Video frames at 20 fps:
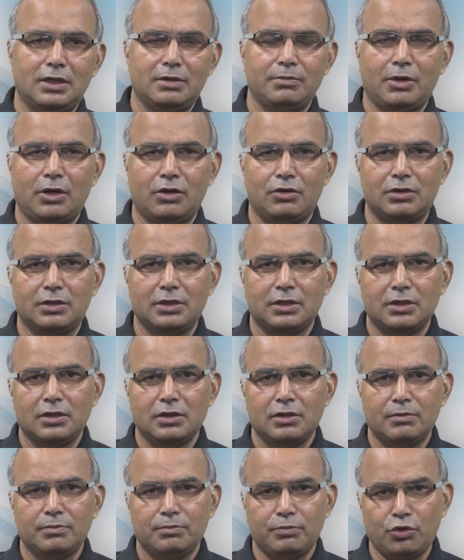about
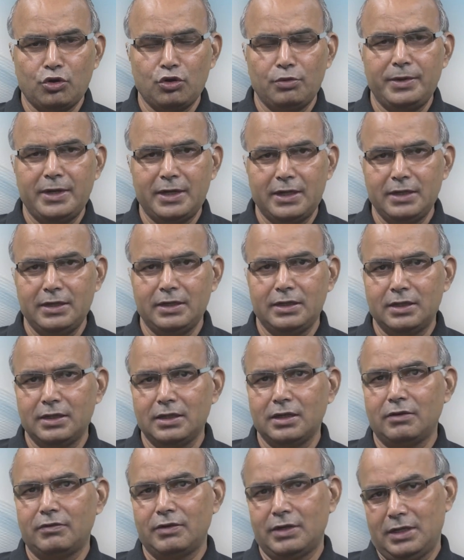probity in
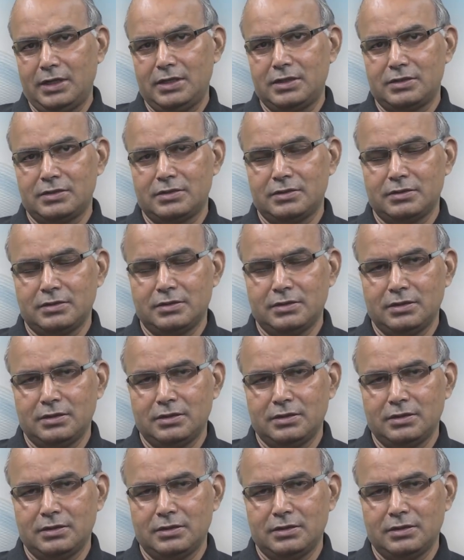governance.